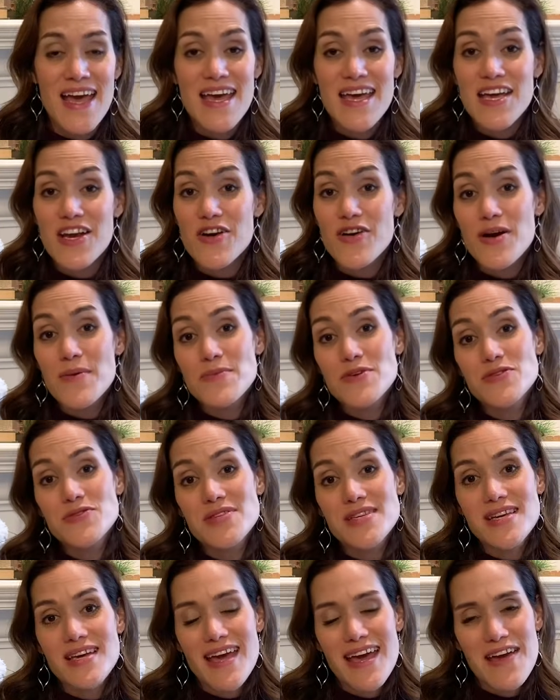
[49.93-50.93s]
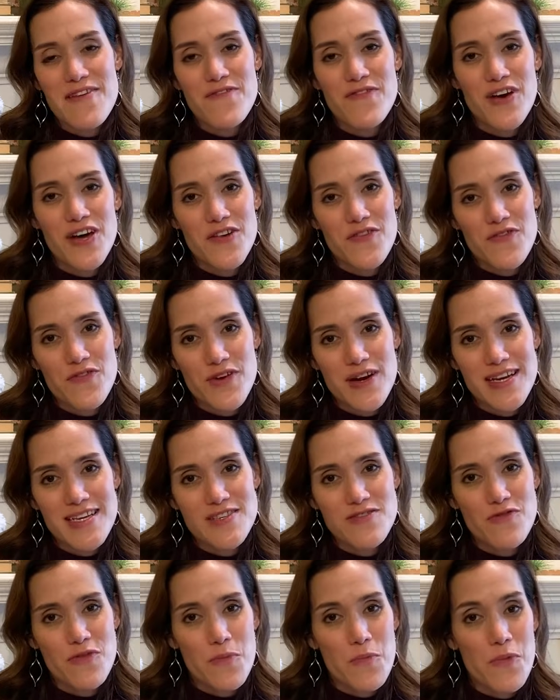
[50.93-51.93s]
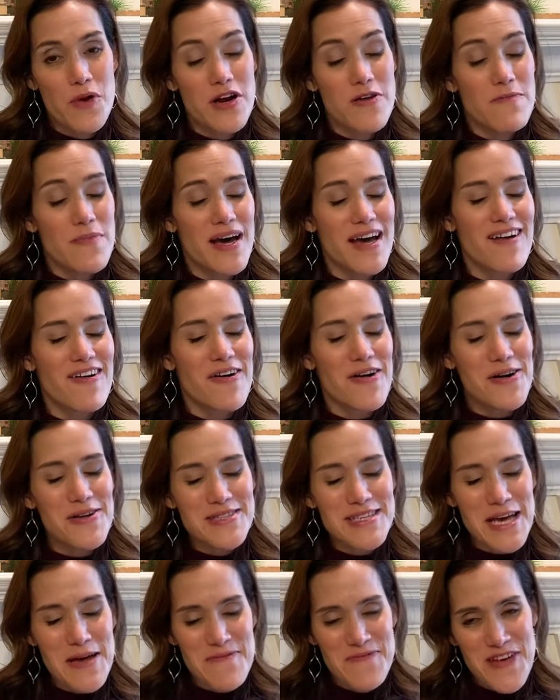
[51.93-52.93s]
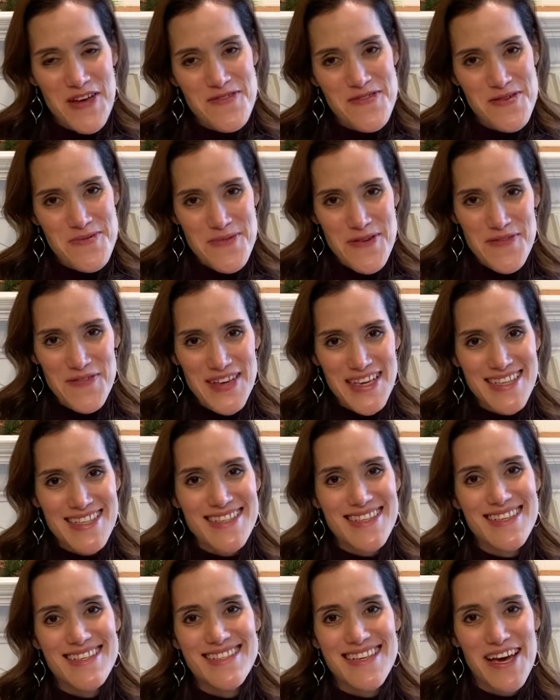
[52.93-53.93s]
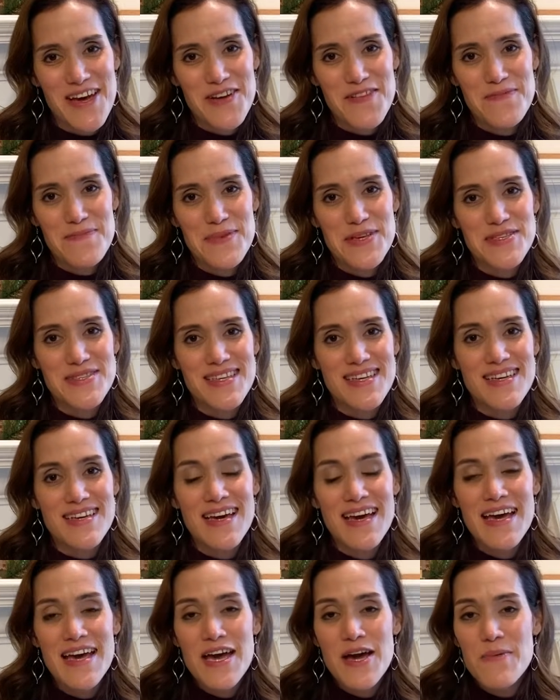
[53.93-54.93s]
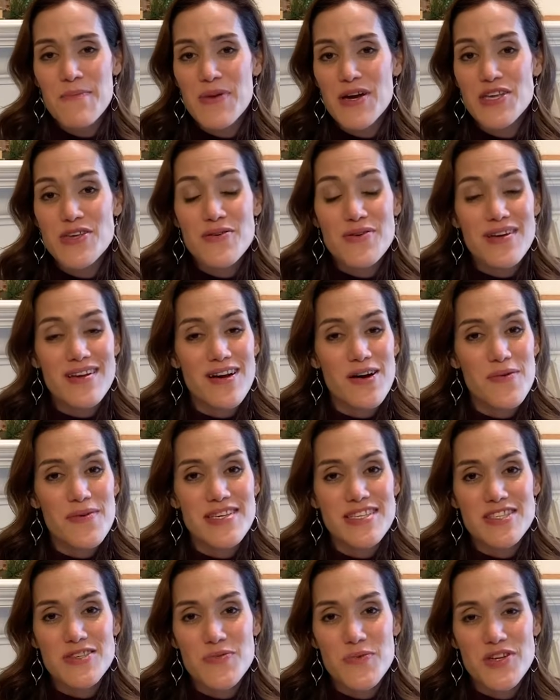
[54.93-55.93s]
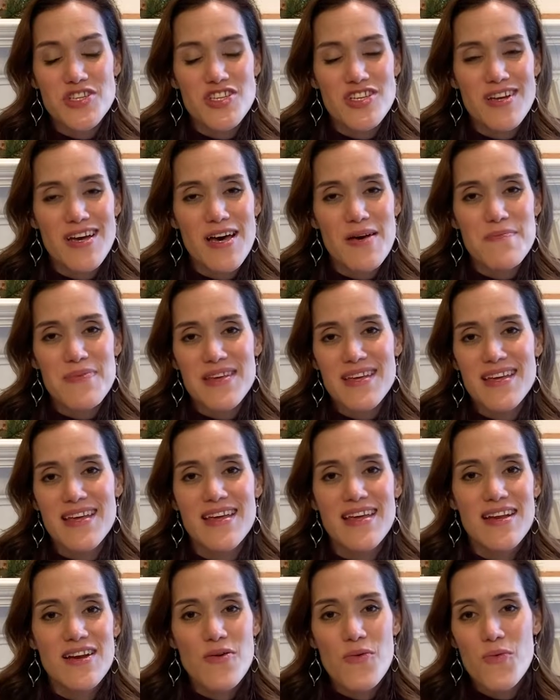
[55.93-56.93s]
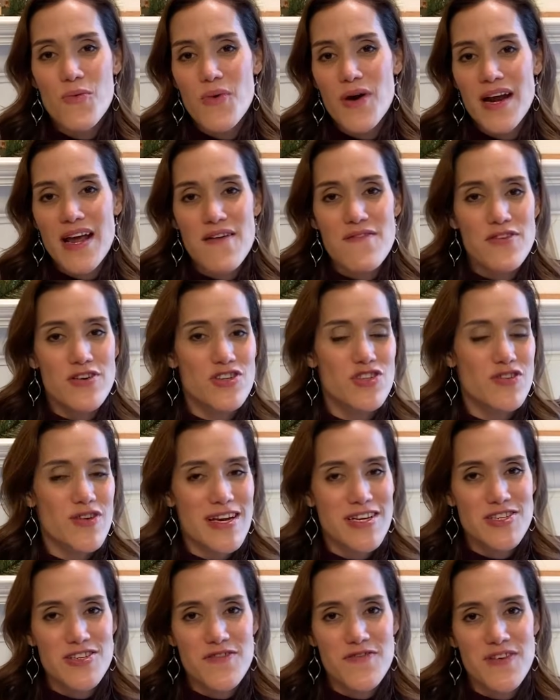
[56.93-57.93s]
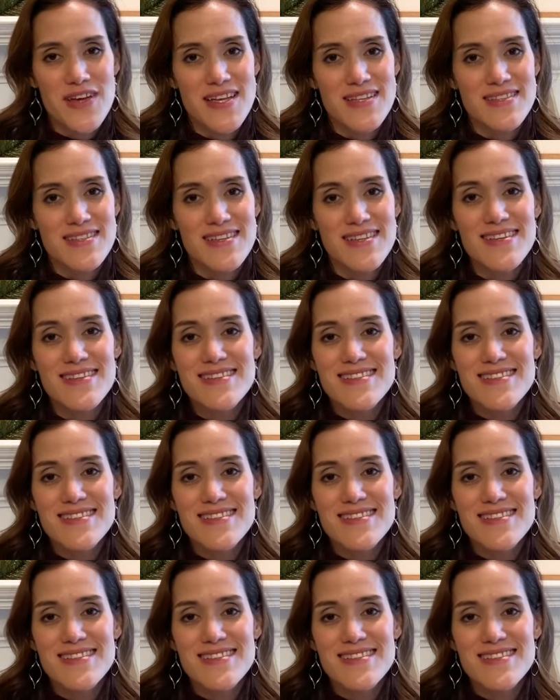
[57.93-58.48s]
Here I'm using a fun phrase from one of my all-time favorite movies, The Sound of Music, but you can always switch it up in whatever strikes your fancy.